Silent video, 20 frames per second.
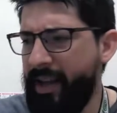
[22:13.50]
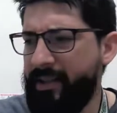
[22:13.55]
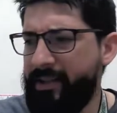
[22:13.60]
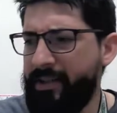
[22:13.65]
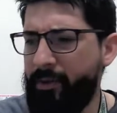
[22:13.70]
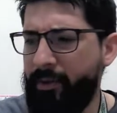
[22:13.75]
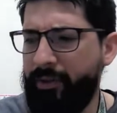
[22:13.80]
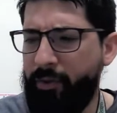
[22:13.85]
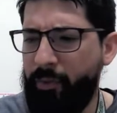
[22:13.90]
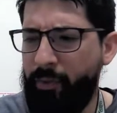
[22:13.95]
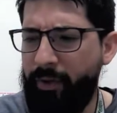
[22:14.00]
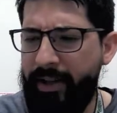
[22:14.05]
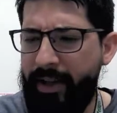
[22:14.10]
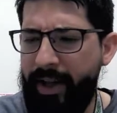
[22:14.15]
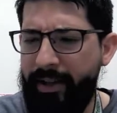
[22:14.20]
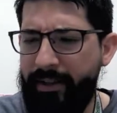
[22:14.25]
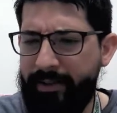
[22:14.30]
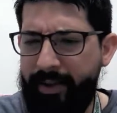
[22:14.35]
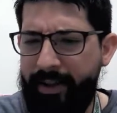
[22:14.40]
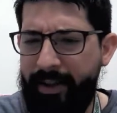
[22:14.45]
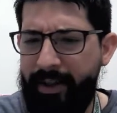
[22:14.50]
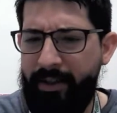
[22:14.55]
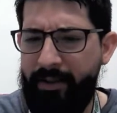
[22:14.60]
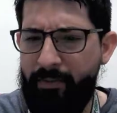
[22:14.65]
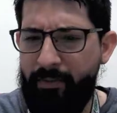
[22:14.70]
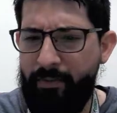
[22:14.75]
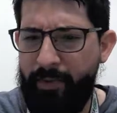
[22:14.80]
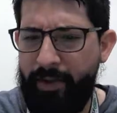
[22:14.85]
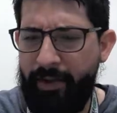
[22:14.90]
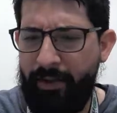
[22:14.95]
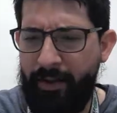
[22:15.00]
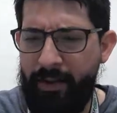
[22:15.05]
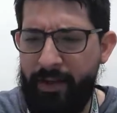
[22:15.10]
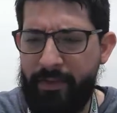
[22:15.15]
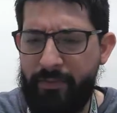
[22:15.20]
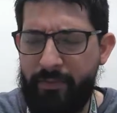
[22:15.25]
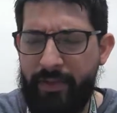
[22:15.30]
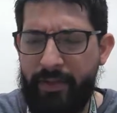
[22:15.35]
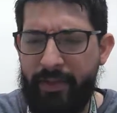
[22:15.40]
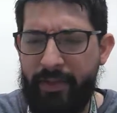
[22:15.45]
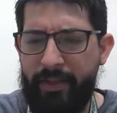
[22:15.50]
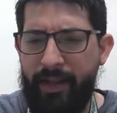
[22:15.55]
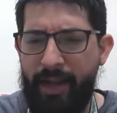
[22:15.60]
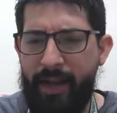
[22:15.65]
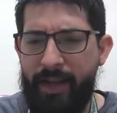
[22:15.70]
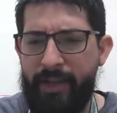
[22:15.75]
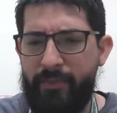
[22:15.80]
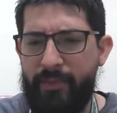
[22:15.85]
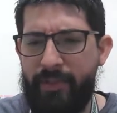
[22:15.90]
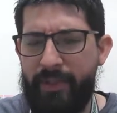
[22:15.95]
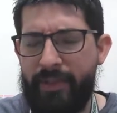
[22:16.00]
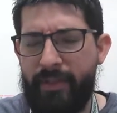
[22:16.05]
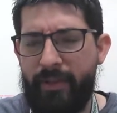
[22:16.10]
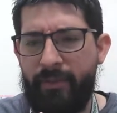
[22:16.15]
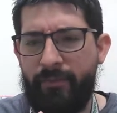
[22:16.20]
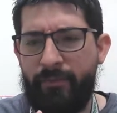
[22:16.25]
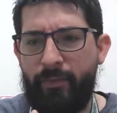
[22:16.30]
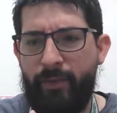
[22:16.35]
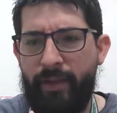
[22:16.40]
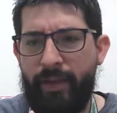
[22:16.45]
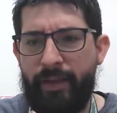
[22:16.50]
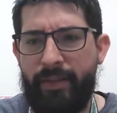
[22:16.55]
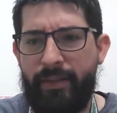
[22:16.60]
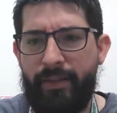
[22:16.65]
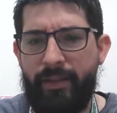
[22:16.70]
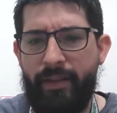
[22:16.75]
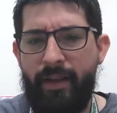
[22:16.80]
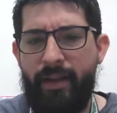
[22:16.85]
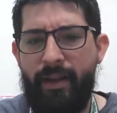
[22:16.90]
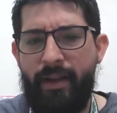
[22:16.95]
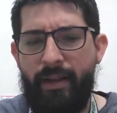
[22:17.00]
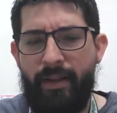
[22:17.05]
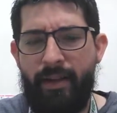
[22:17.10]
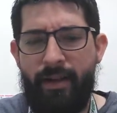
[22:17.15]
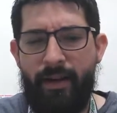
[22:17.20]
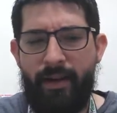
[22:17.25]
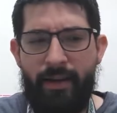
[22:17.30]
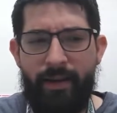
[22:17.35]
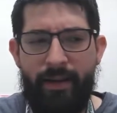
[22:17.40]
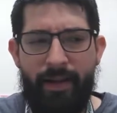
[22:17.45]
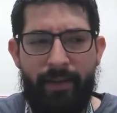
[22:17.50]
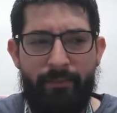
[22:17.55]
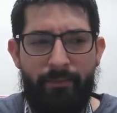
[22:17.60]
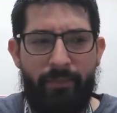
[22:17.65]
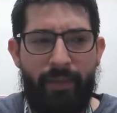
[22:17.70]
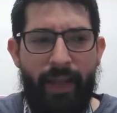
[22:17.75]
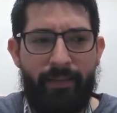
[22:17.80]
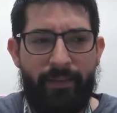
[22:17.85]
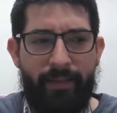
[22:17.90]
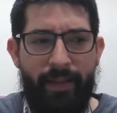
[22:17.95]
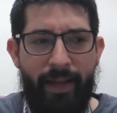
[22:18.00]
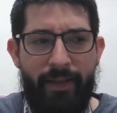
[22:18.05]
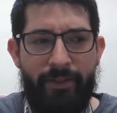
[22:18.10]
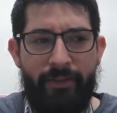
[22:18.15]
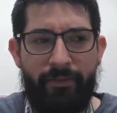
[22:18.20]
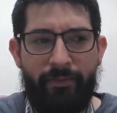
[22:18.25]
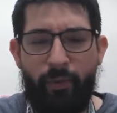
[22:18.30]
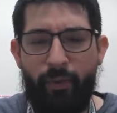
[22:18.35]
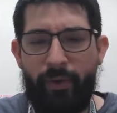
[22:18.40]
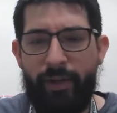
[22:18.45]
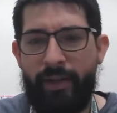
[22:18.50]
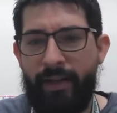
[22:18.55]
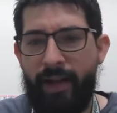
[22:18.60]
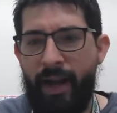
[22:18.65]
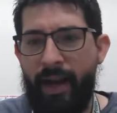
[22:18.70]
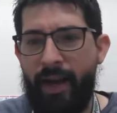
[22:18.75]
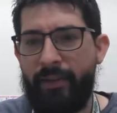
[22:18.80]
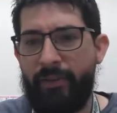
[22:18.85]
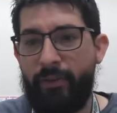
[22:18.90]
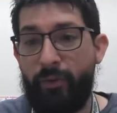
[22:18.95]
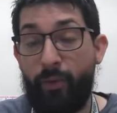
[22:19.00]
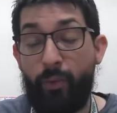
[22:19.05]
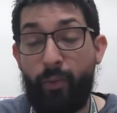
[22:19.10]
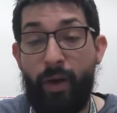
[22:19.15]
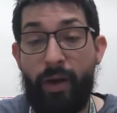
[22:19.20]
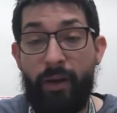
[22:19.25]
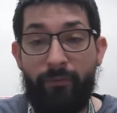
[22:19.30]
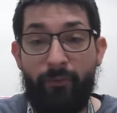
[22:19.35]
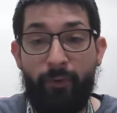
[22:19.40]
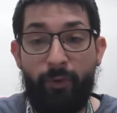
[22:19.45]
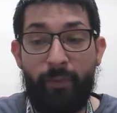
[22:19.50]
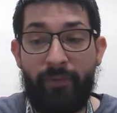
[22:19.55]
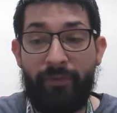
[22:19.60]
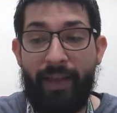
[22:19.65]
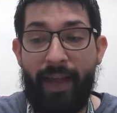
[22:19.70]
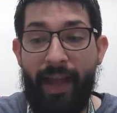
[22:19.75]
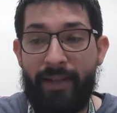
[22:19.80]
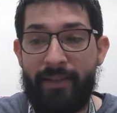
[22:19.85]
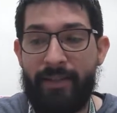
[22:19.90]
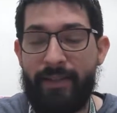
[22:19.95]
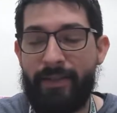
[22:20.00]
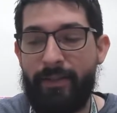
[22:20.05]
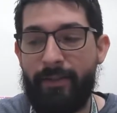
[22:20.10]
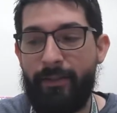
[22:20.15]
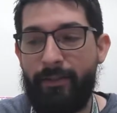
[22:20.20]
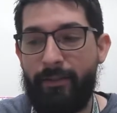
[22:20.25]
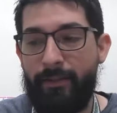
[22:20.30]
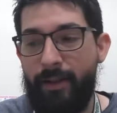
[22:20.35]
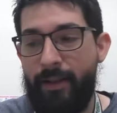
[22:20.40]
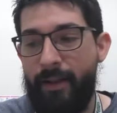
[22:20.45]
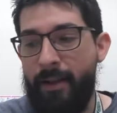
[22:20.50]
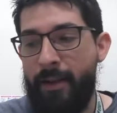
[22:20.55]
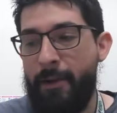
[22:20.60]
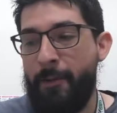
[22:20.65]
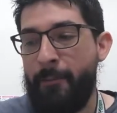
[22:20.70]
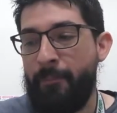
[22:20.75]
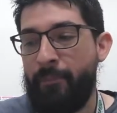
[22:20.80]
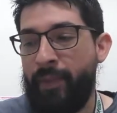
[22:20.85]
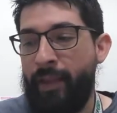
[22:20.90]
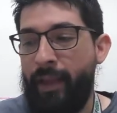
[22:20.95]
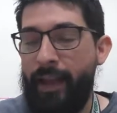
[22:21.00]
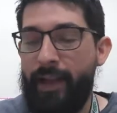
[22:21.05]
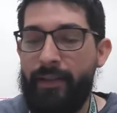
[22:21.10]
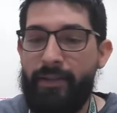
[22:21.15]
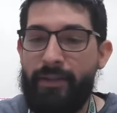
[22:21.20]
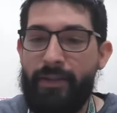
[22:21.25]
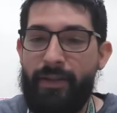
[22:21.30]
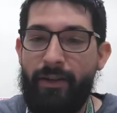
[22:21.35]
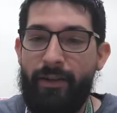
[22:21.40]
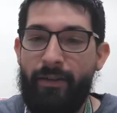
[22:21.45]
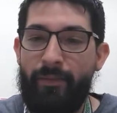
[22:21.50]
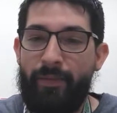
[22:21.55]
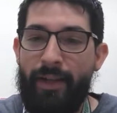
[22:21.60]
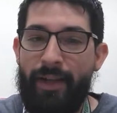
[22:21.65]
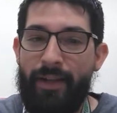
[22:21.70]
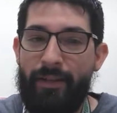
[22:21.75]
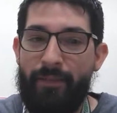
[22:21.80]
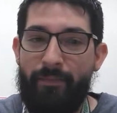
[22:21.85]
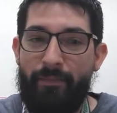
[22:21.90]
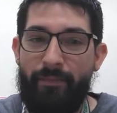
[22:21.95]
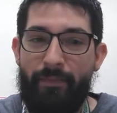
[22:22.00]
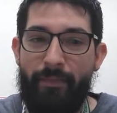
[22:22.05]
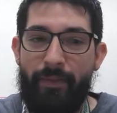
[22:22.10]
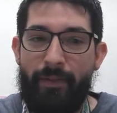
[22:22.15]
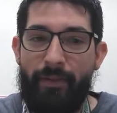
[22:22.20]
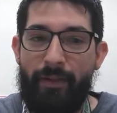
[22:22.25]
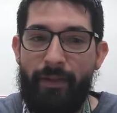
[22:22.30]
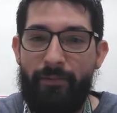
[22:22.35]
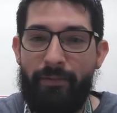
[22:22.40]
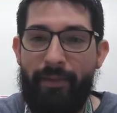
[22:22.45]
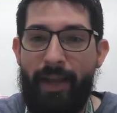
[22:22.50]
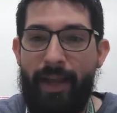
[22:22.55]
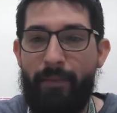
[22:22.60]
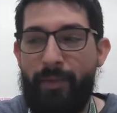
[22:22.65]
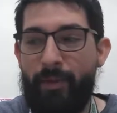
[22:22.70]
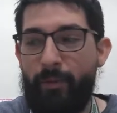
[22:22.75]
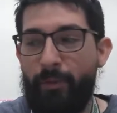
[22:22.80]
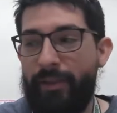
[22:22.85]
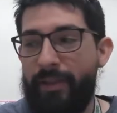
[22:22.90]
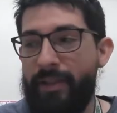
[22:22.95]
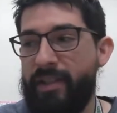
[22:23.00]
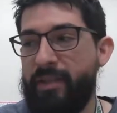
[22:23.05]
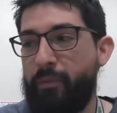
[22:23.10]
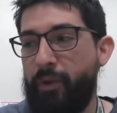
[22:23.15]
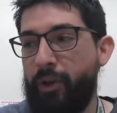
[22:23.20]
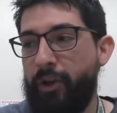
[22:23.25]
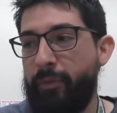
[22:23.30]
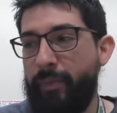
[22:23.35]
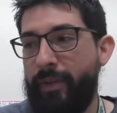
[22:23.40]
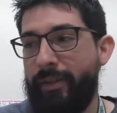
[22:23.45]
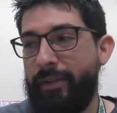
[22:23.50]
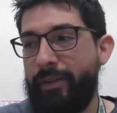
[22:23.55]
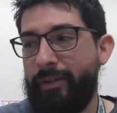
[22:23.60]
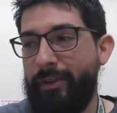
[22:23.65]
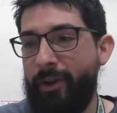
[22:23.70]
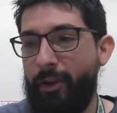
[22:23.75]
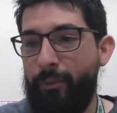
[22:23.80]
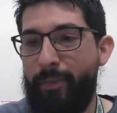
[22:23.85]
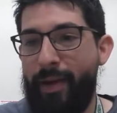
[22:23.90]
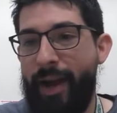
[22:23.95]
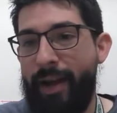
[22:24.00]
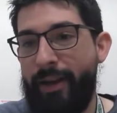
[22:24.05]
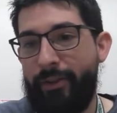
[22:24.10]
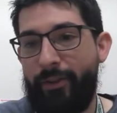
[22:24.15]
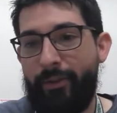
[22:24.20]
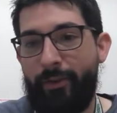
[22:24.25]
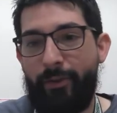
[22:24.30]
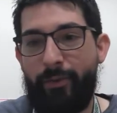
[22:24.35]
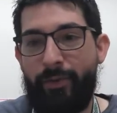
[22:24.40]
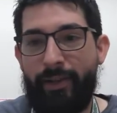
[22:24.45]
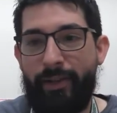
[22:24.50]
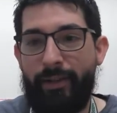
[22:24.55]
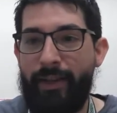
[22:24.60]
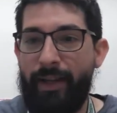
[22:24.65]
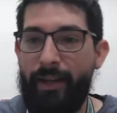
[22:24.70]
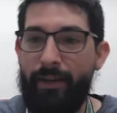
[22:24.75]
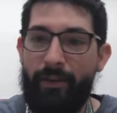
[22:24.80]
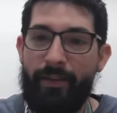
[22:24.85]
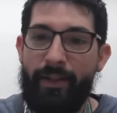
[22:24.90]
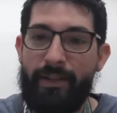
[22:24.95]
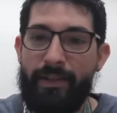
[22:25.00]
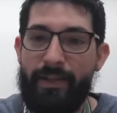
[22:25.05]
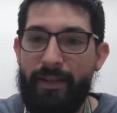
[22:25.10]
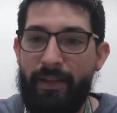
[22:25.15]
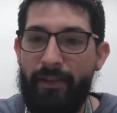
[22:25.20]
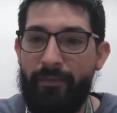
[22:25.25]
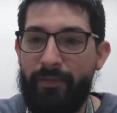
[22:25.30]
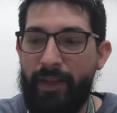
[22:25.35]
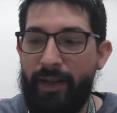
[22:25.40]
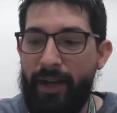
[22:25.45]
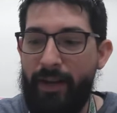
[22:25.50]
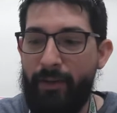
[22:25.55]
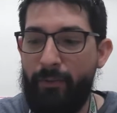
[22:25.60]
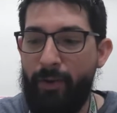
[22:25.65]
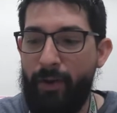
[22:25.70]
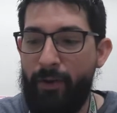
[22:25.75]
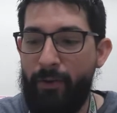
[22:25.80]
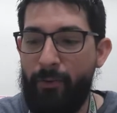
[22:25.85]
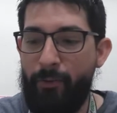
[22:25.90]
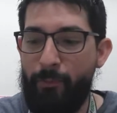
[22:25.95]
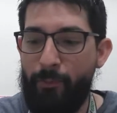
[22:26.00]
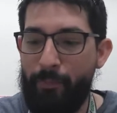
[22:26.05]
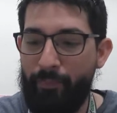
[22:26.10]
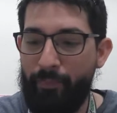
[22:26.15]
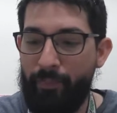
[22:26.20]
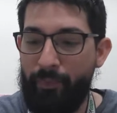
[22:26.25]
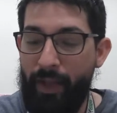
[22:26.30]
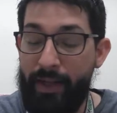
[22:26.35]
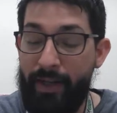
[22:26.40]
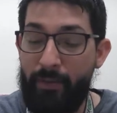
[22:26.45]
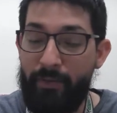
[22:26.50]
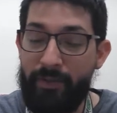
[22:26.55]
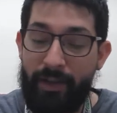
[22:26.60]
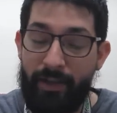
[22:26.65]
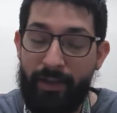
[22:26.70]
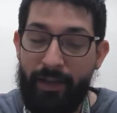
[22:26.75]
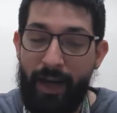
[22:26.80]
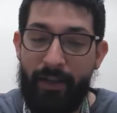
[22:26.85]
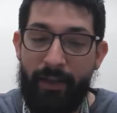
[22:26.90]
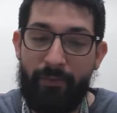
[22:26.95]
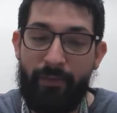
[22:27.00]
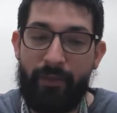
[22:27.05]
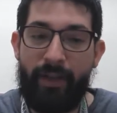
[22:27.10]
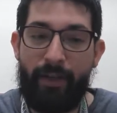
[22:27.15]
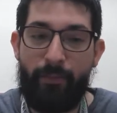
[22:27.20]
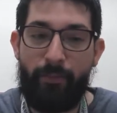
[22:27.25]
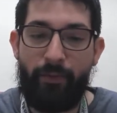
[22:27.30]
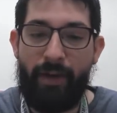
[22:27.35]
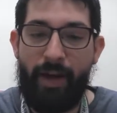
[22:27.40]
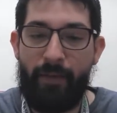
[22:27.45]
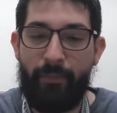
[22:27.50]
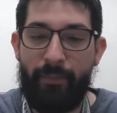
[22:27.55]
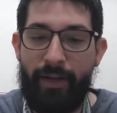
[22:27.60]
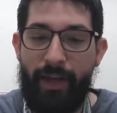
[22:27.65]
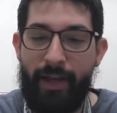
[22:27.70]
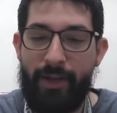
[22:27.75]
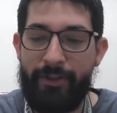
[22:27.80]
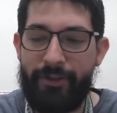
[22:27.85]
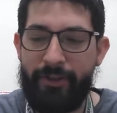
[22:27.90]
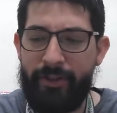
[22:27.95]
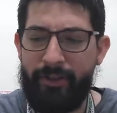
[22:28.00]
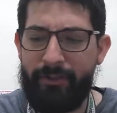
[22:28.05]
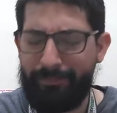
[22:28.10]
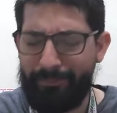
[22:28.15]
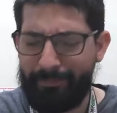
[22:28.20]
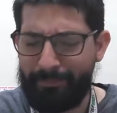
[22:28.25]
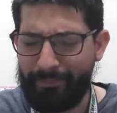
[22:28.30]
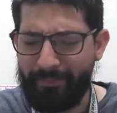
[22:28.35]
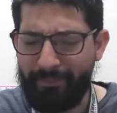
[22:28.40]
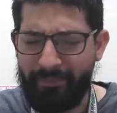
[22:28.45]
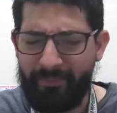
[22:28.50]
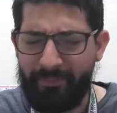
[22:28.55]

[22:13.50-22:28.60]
And so in 2018, we lost one of the guys we served with at the age of 29 to a rare form of cancer. And so I'm like, damn, it really spurred me to go back through and get all that stuff that I wrote. And it was a kind of a double combination.